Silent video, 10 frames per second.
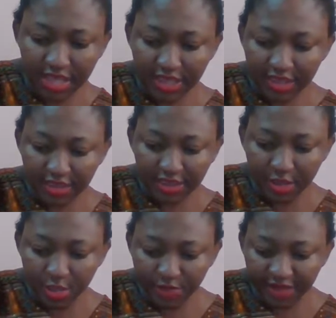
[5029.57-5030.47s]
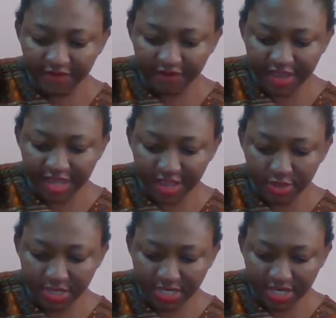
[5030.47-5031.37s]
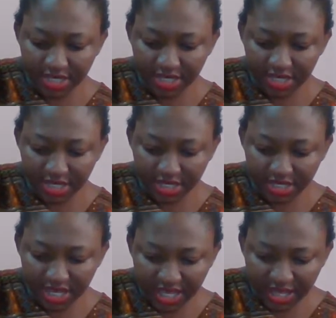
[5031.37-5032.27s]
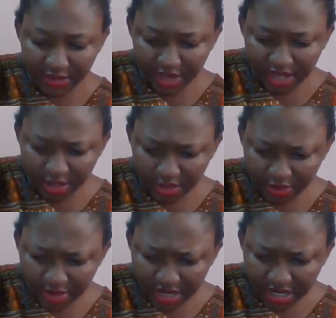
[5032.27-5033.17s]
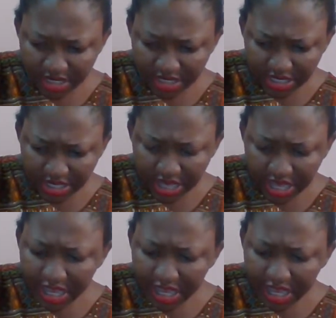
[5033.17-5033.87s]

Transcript: He knows my frailty, shared my humanity,